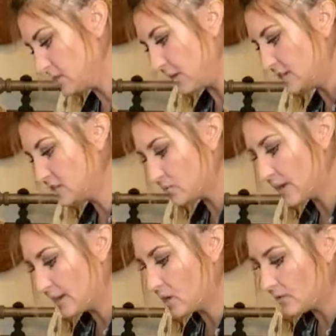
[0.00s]
So I just
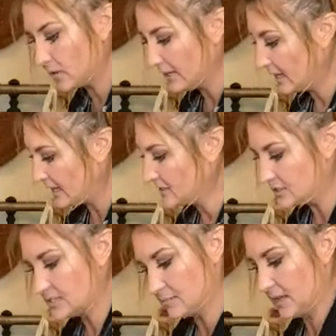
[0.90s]
run it over again
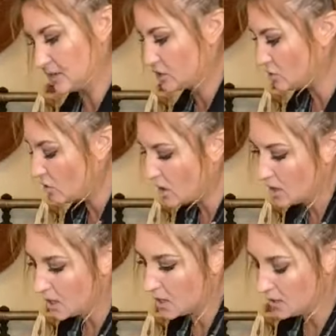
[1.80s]
just to make
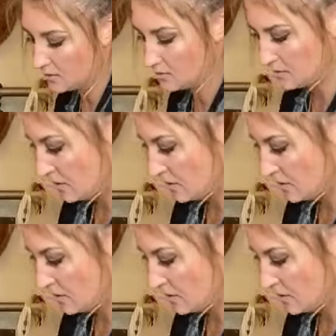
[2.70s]
sure